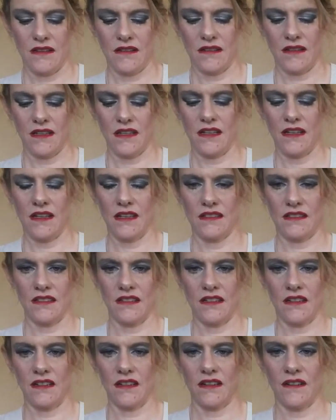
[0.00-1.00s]
Okay, it's
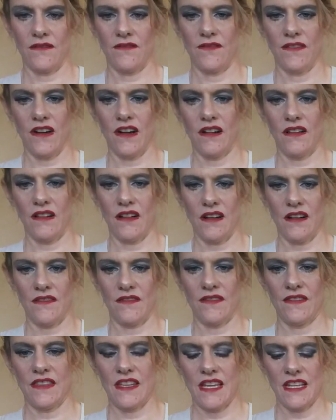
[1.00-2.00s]
not going to fall
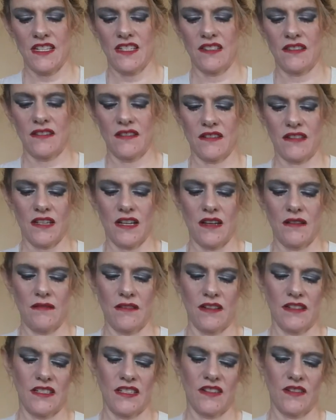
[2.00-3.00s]
off. The edges aren't kind
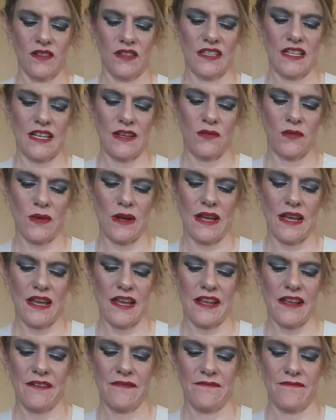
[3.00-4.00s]
of tilting
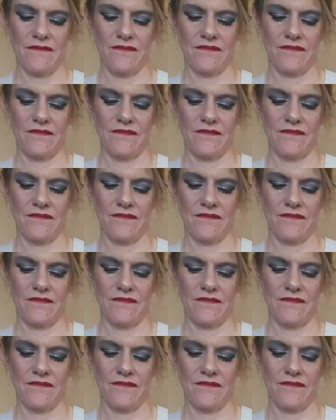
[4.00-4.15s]
away.